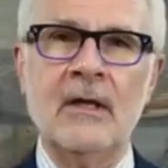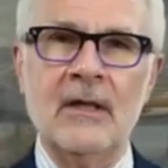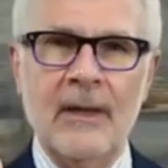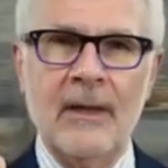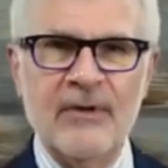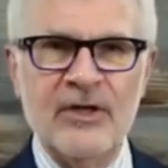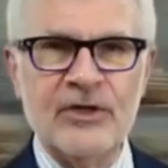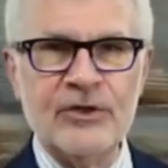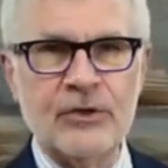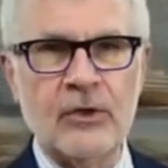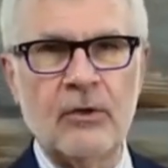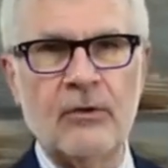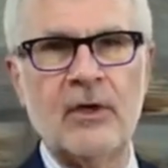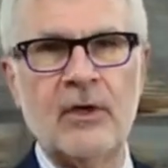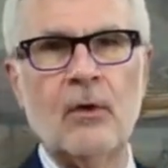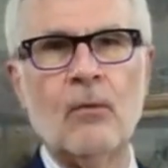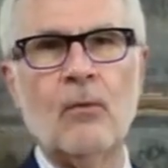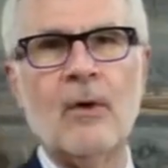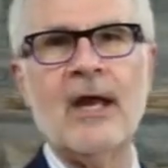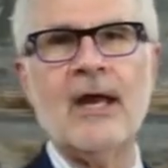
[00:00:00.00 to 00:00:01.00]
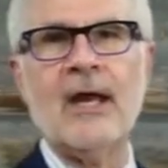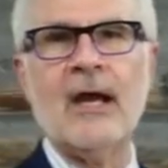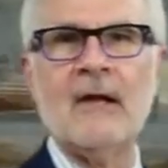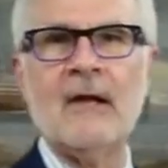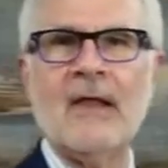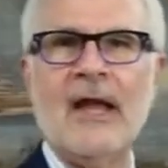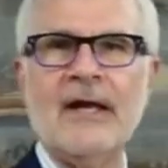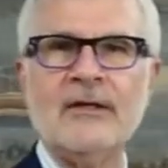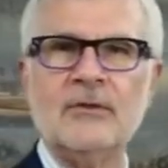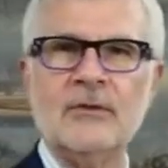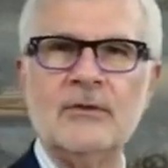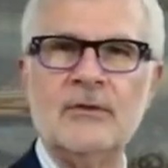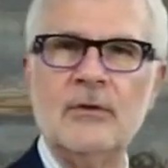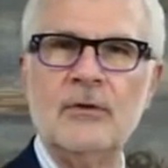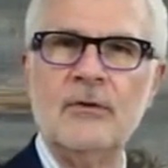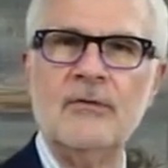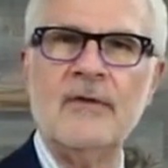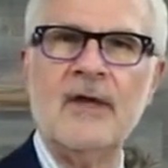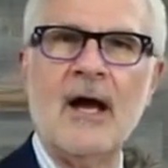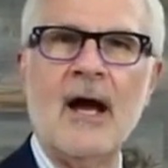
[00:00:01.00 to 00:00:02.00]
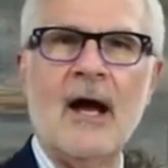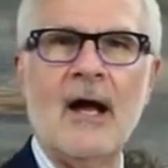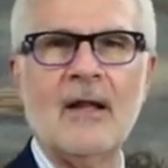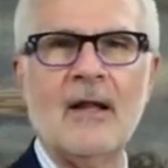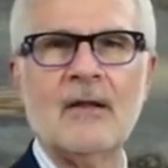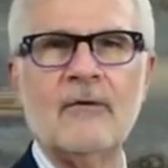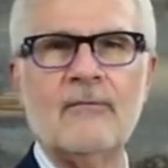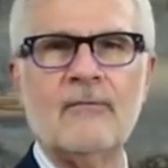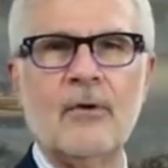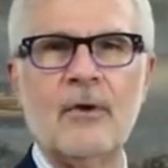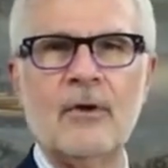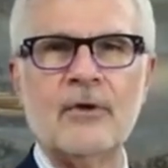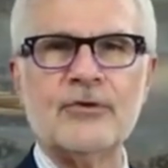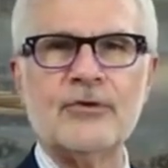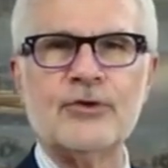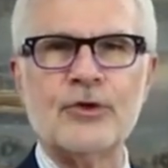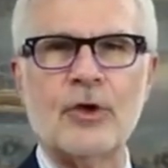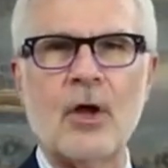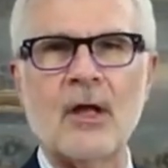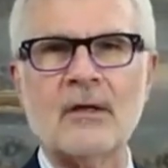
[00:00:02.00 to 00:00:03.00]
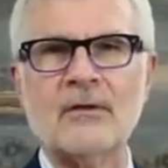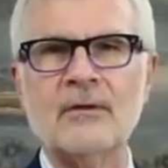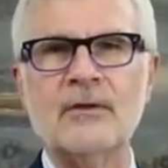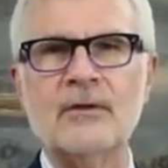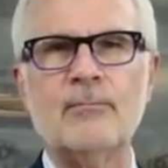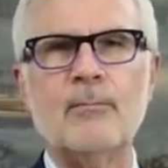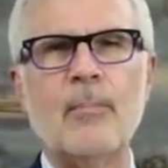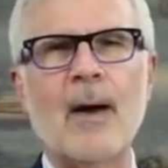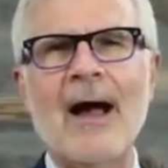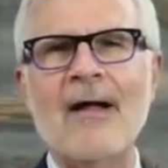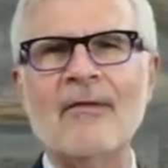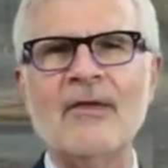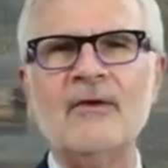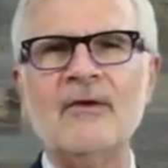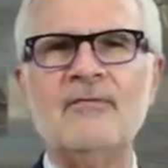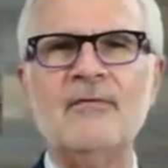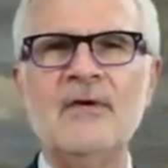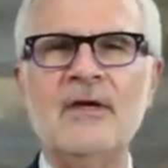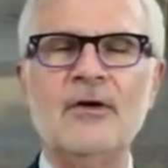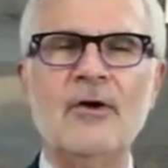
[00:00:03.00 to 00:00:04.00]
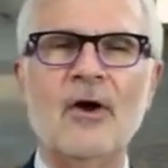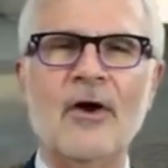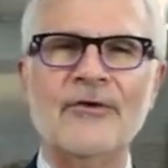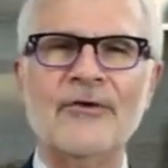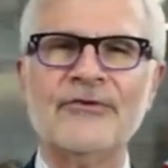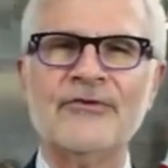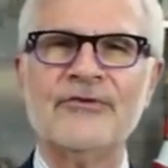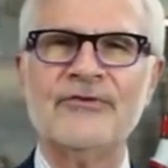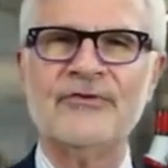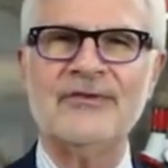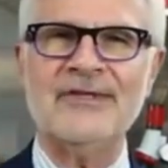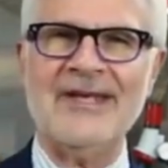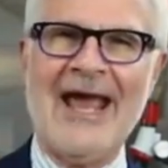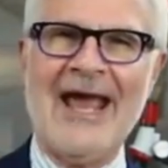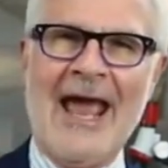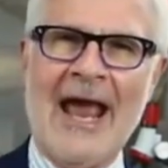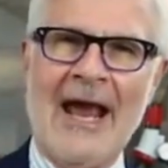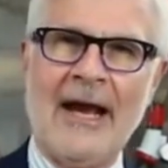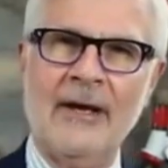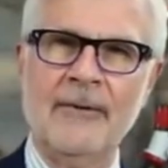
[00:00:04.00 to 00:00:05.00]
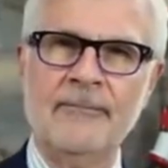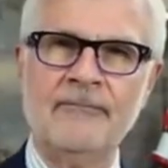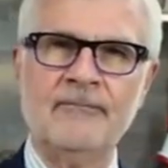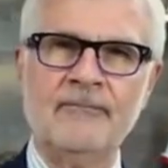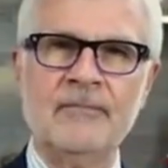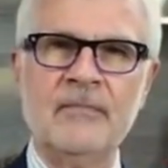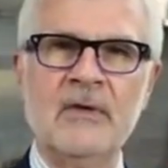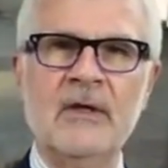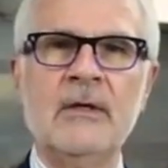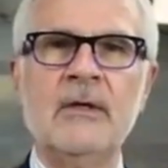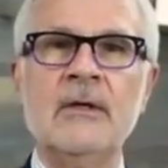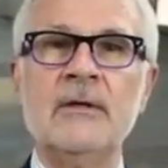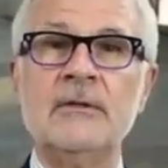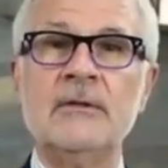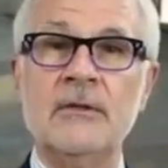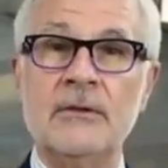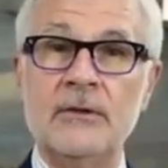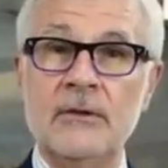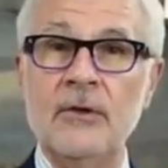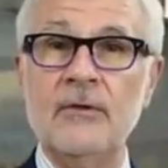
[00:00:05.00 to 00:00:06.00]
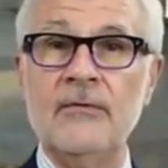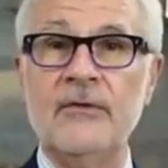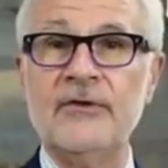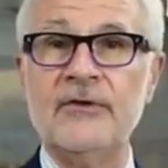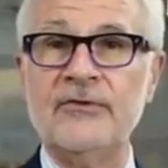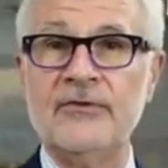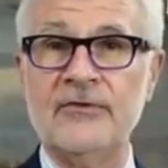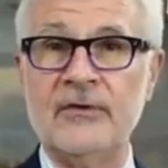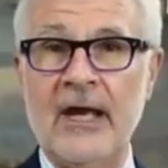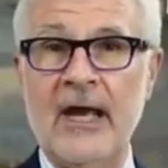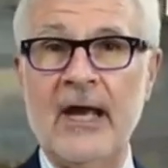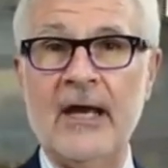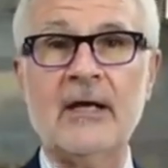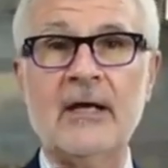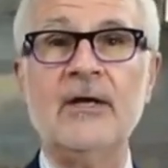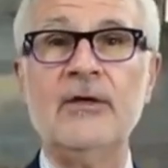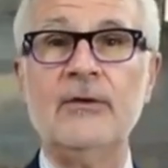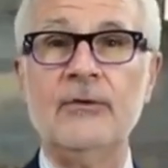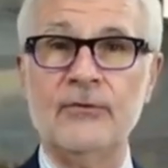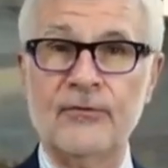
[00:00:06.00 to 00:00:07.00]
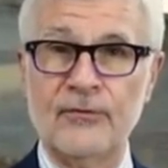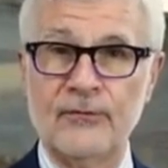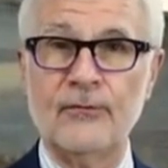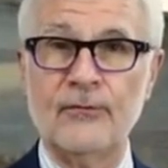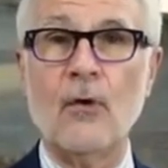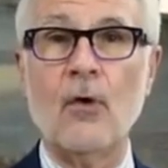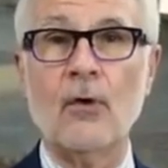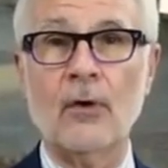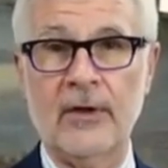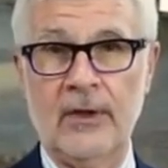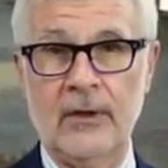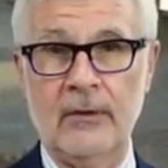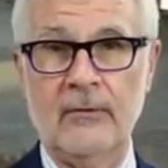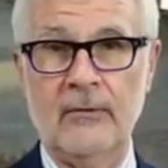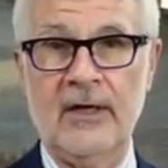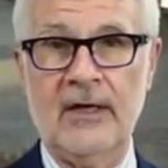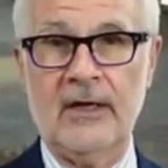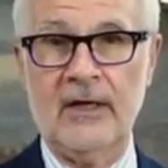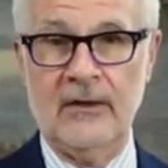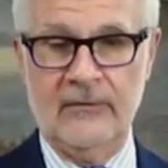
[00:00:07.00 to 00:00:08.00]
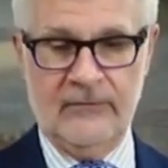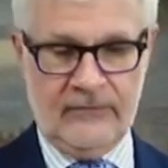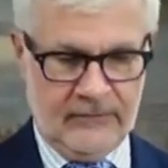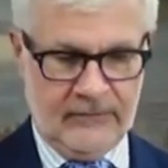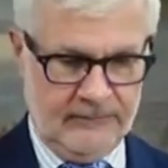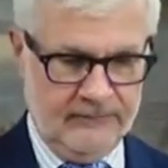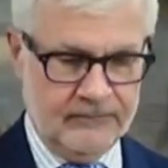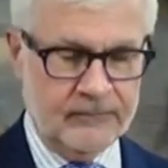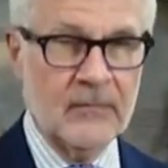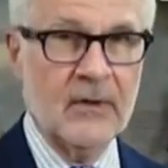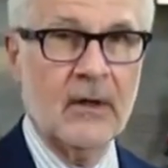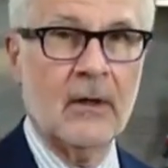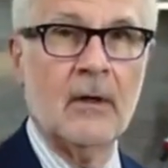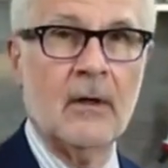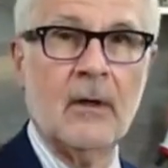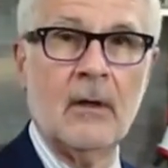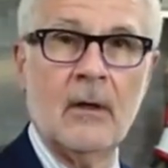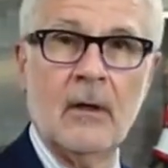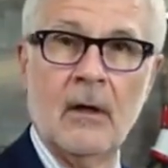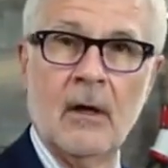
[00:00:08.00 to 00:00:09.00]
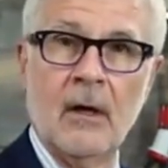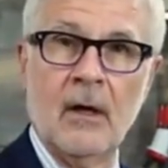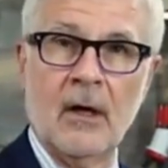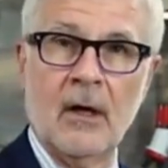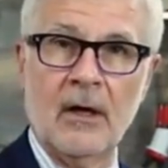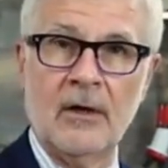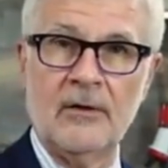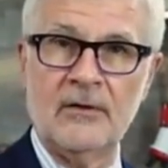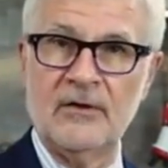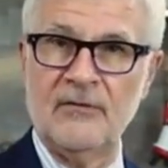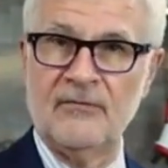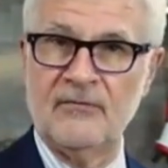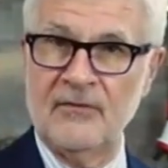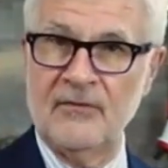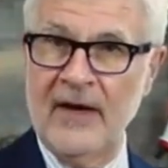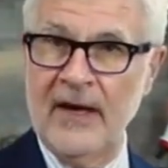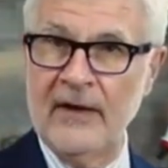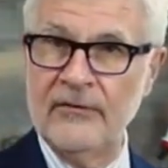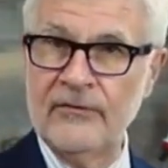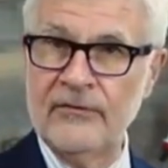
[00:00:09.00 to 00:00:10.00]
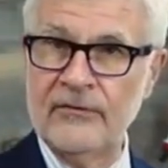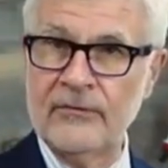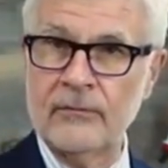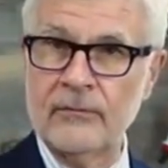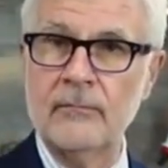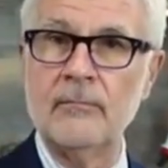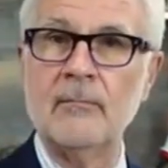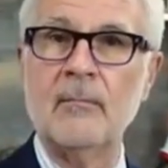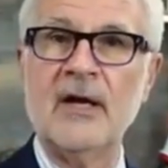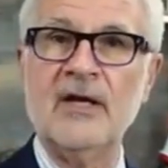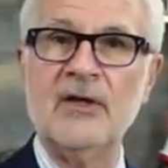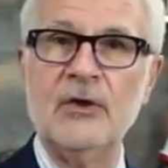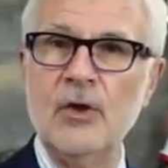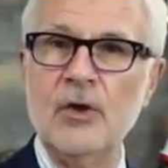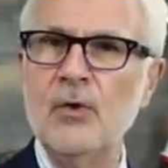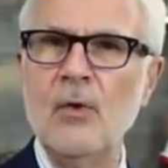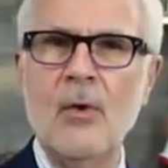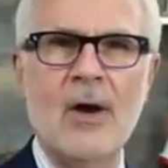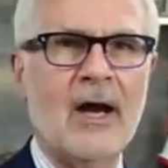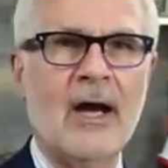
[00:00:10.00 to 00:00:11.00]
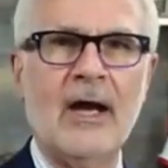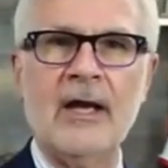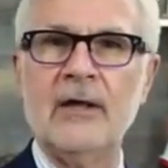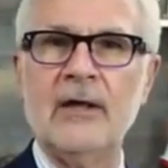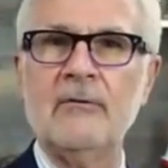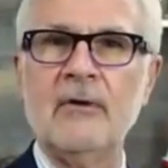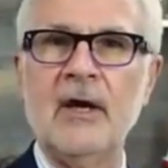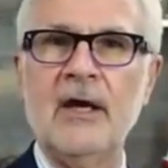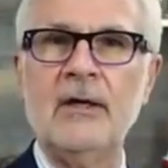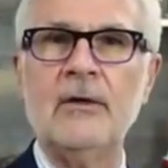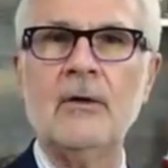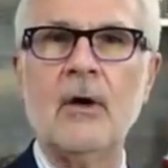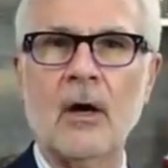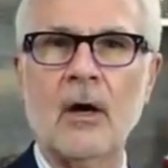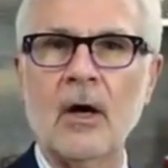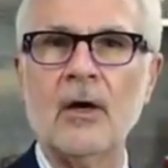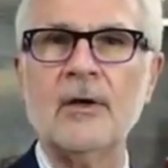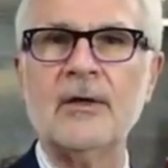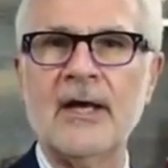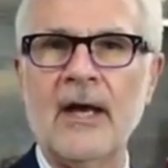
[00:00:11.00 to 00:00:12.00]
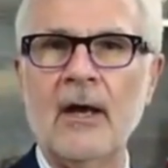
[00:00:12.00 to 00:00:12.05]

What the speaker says: Let me show you a way I like to do the olive oil chocolate polyphenol stack. To do this stack, I use 4 ingredients. Heart Defense, my new high-grade heart